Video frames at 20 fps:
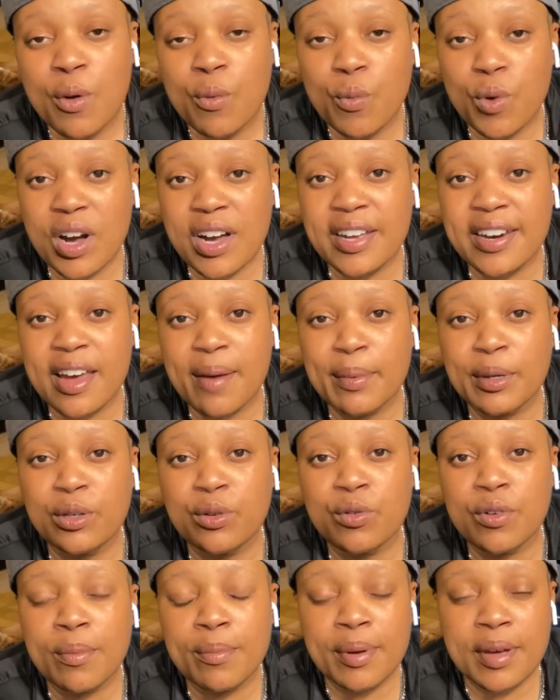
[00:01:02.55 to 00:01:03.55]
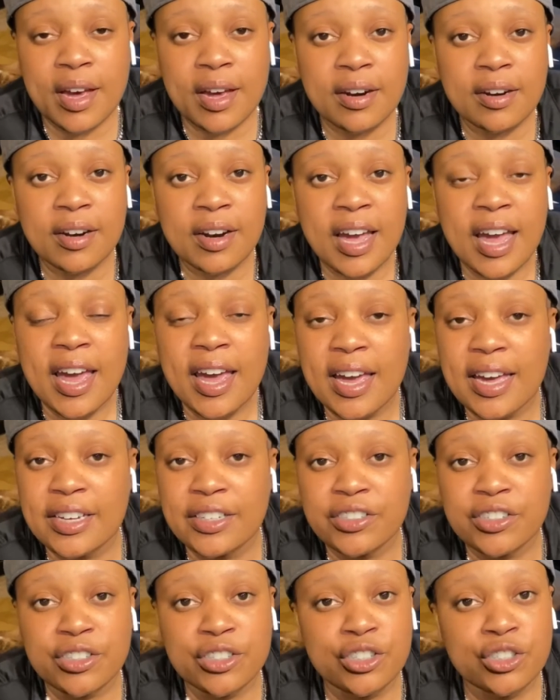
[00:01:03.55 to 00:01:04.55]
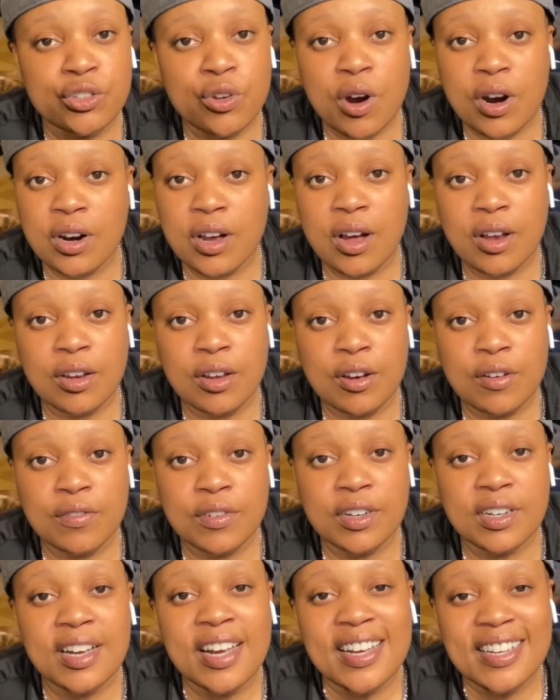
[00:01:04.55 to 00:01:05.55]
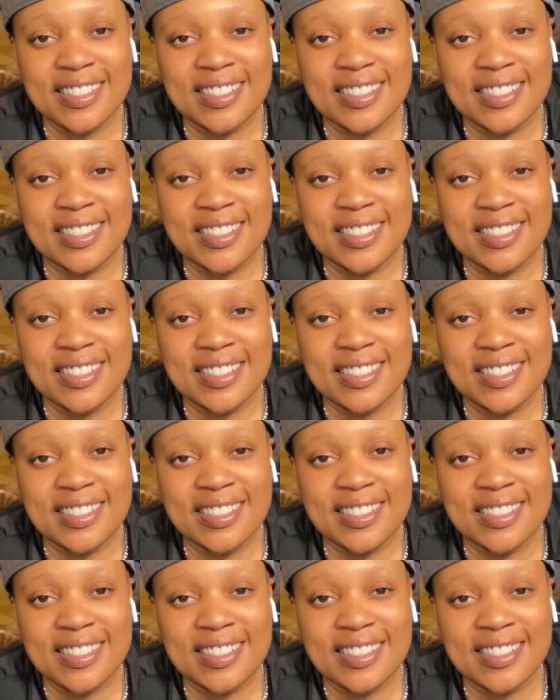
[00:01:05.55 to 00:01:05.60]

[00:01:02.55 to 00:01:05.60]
what can I be doing better, and just start all over.